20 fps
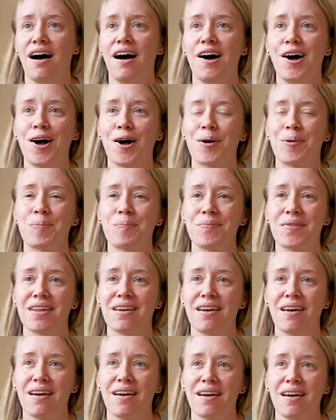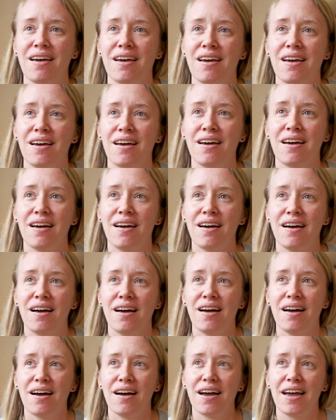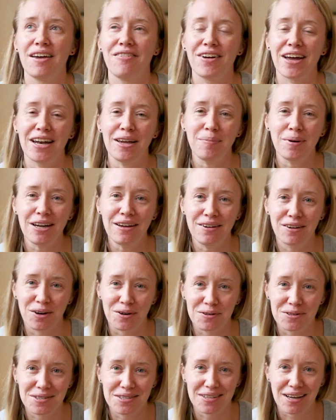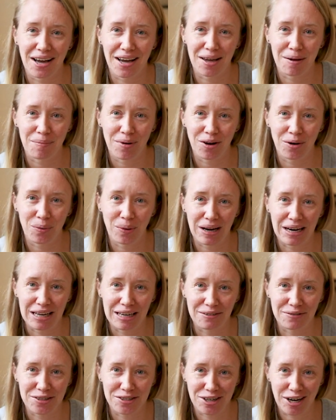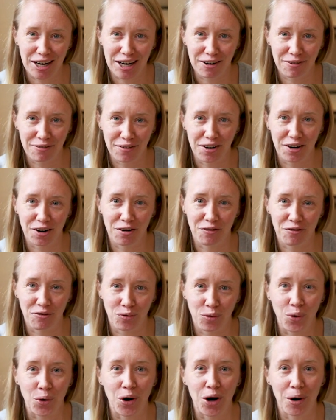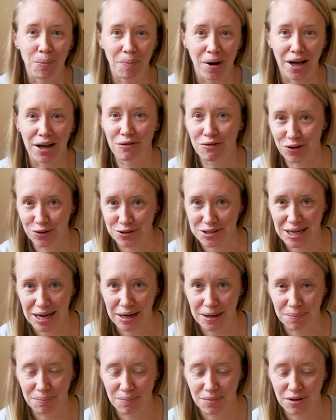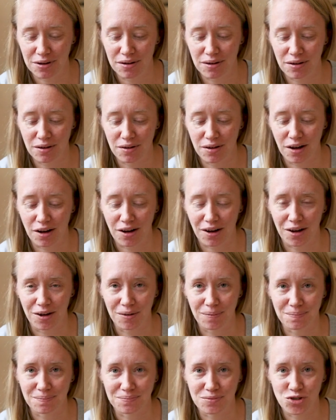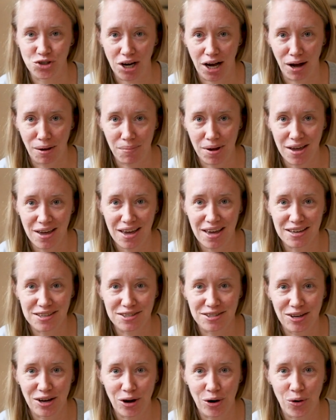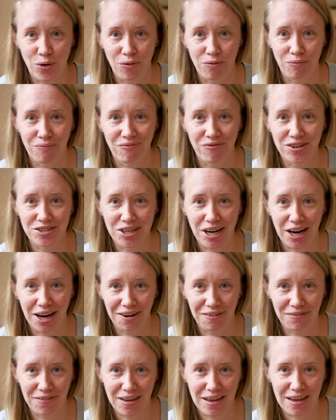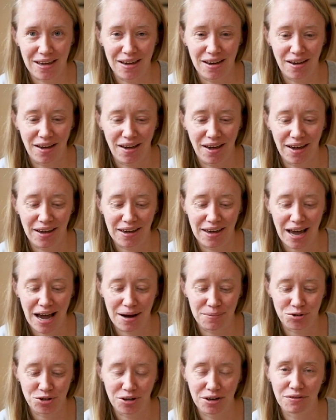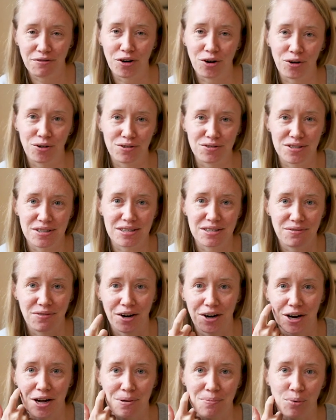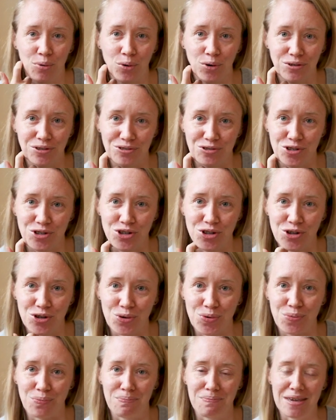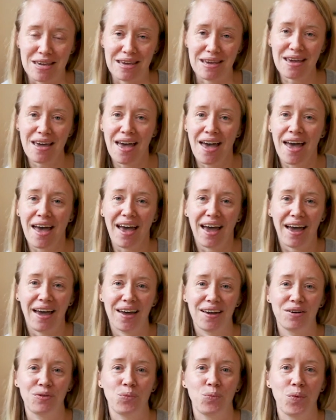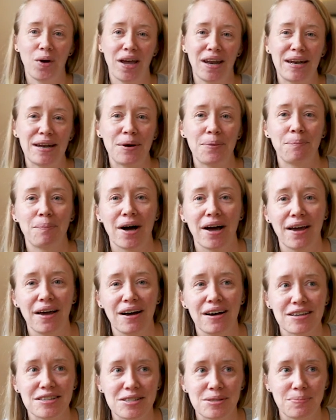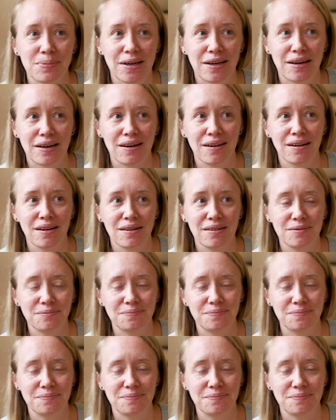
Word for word: um, if anybody knows, I'm a wedding photographer for my full-time um, job. So photography and capturing photos is very important to me. And when my husband